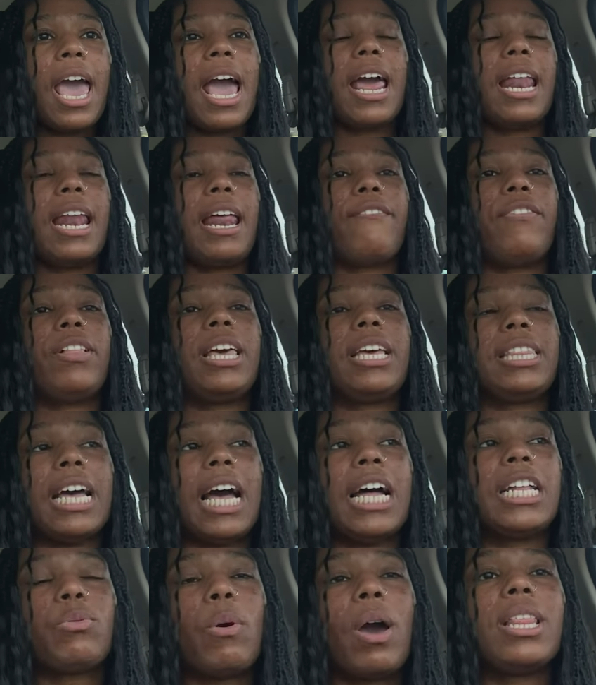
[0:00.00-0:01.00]
And I feel like
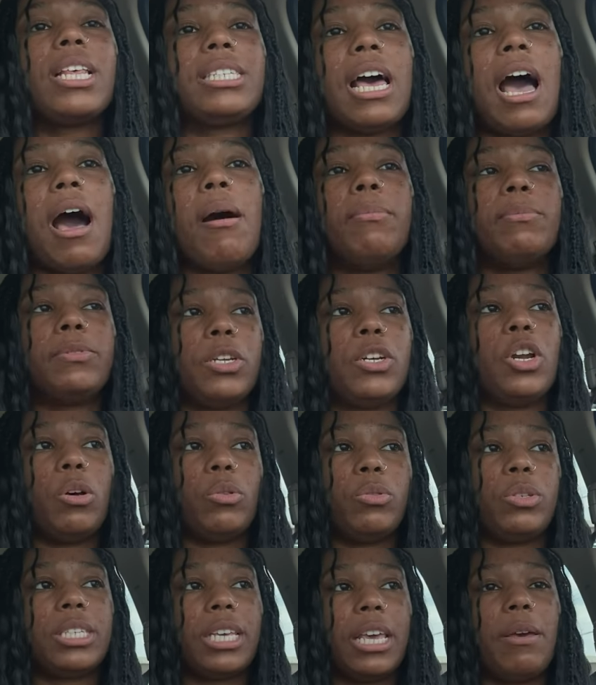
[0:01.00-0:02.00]
that's why this album's a
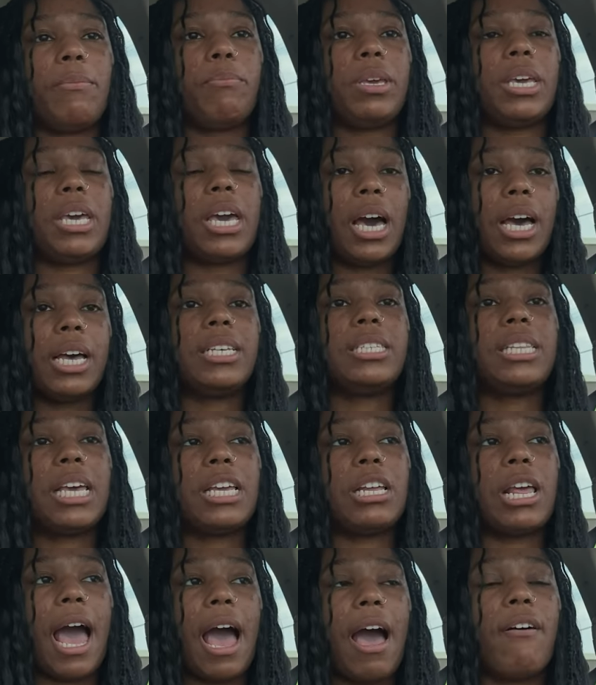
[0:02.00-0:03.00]
no skip, because
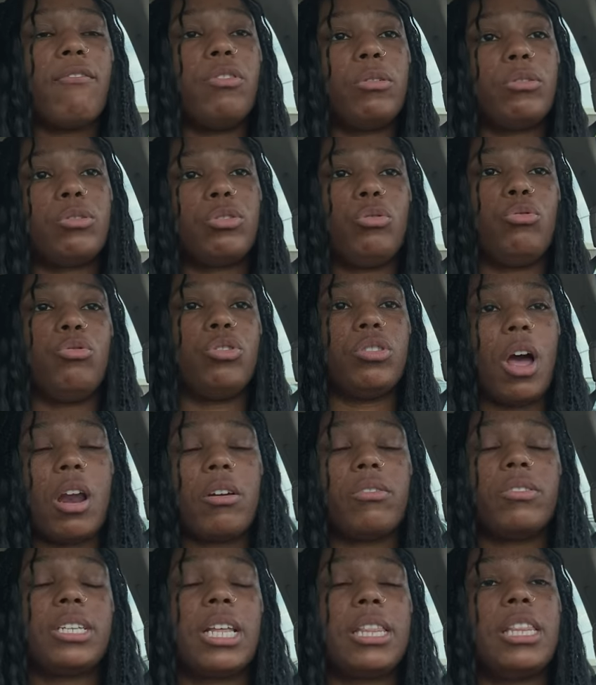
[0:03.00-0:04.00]
they have those two
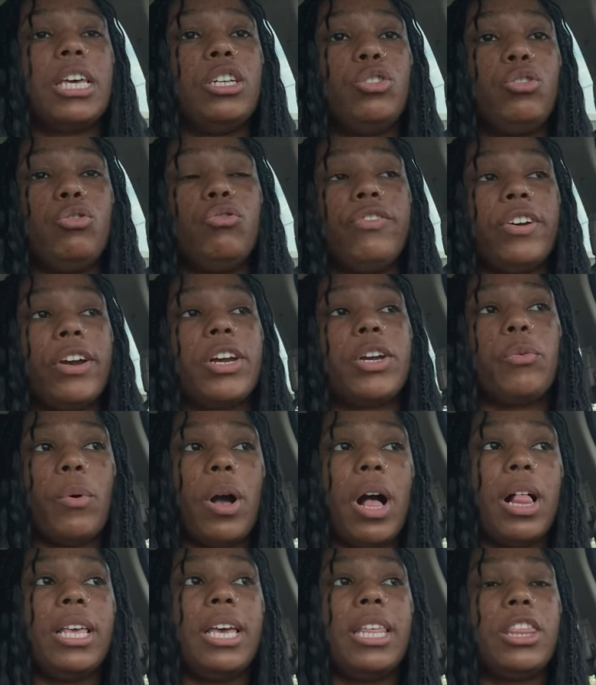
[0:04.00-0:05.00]
genres that they do very
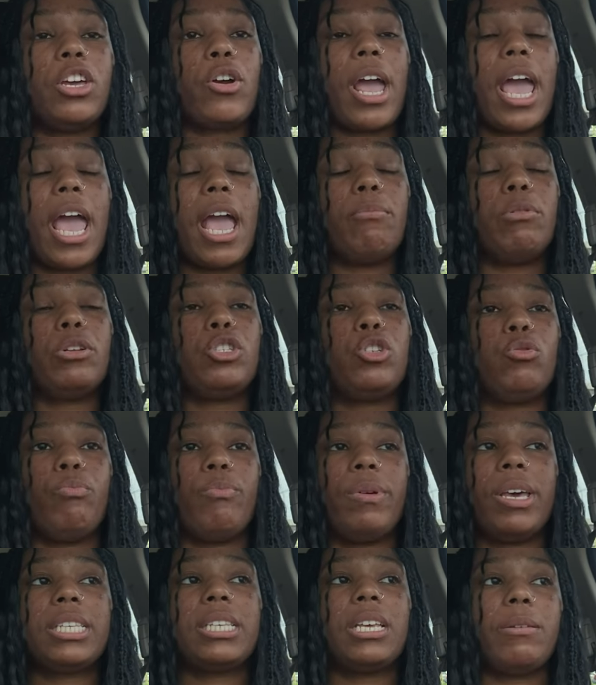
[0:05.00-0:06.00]
well in. They're able to
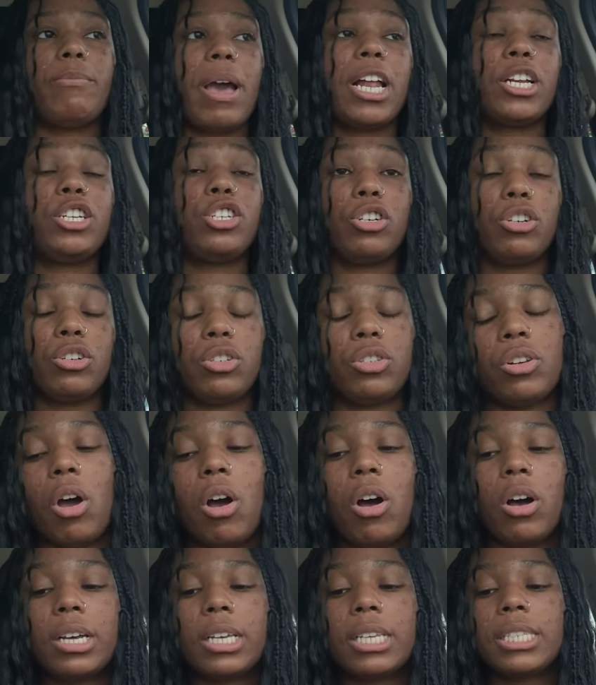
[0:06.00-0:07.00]
mix and match their
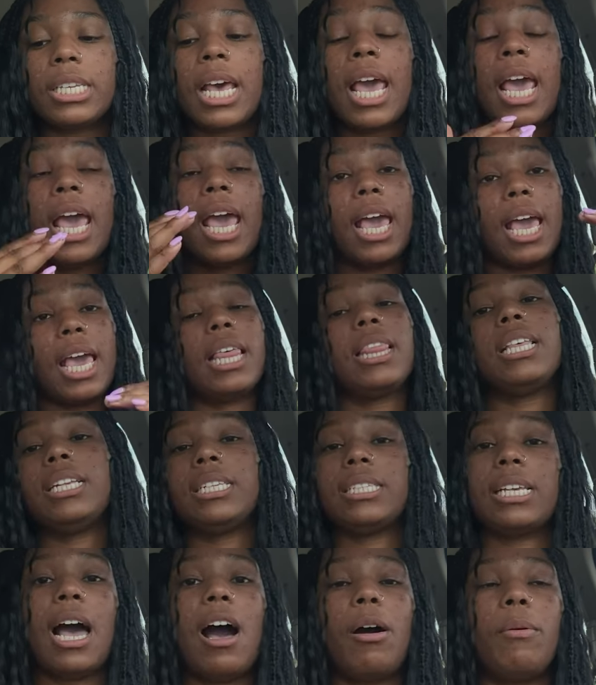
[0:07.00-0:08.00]
songs in
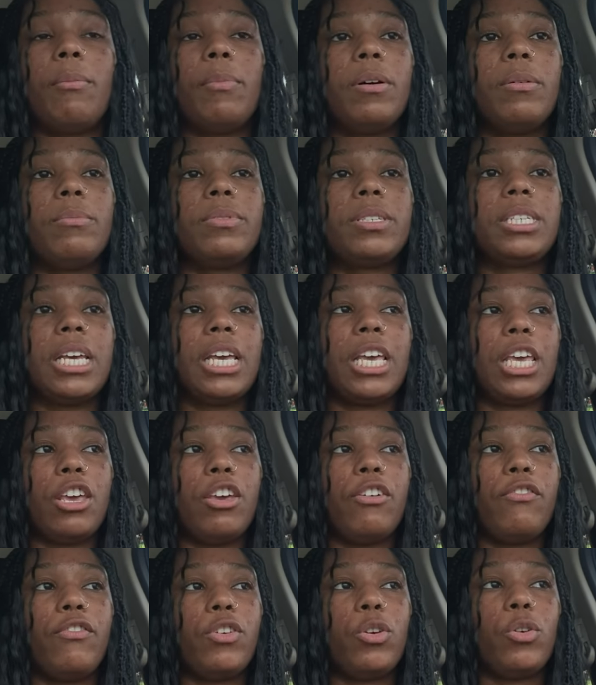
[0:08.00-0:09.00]
these albums to
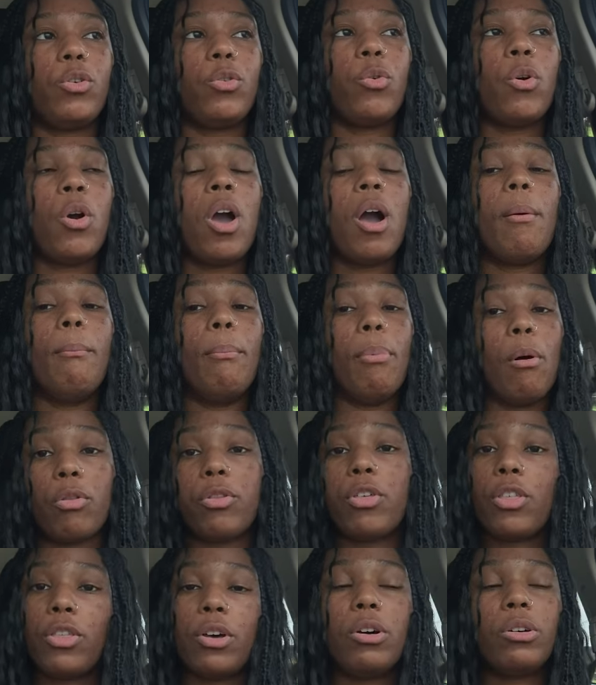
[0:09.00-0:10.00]
give you
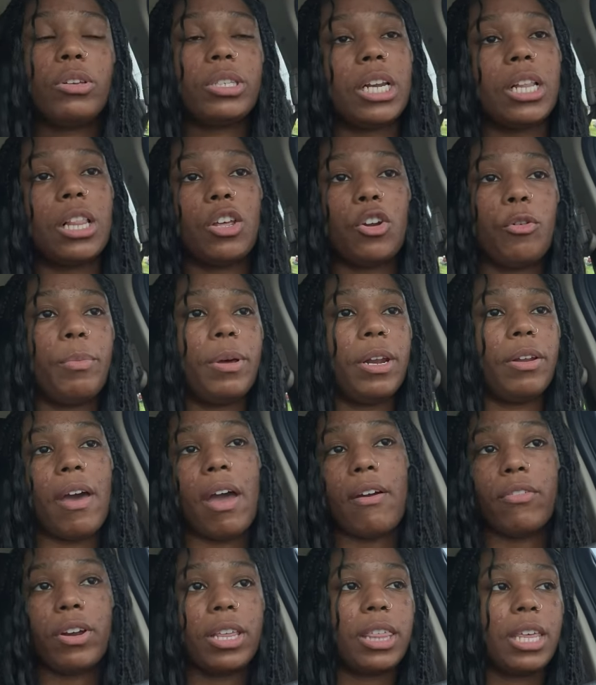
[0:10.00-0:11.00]
both of those and a little bit of
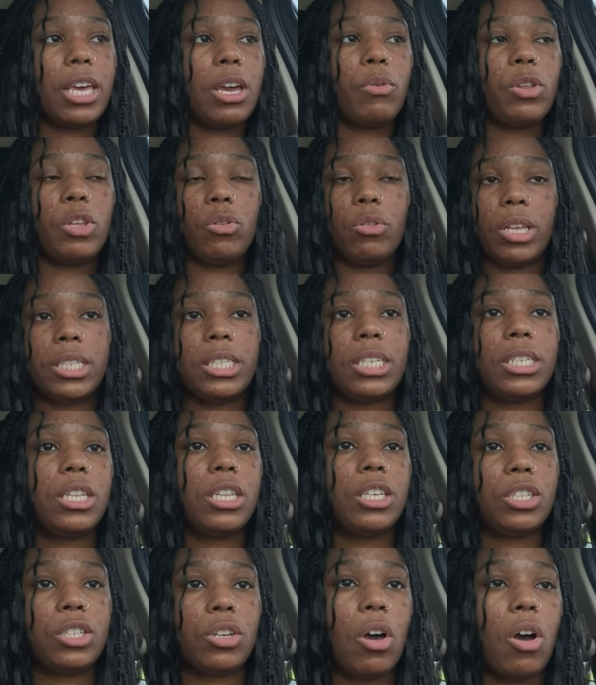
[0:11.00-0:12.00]
everything when you listen to
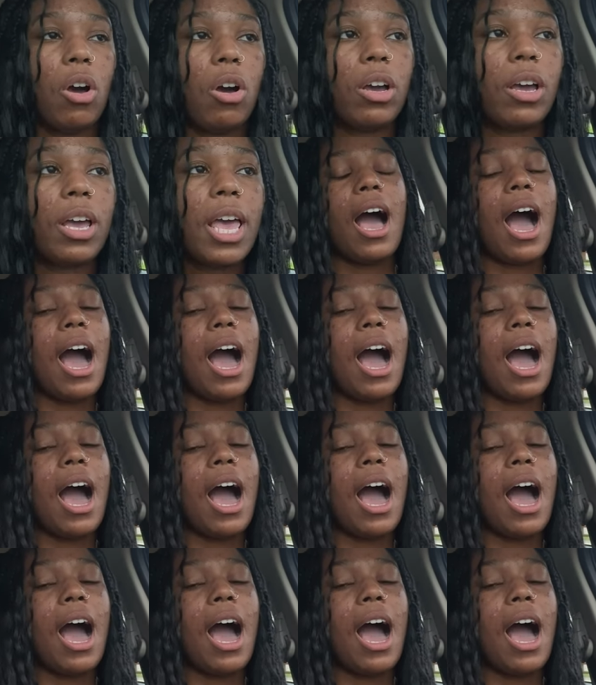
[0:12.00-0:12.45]
the song.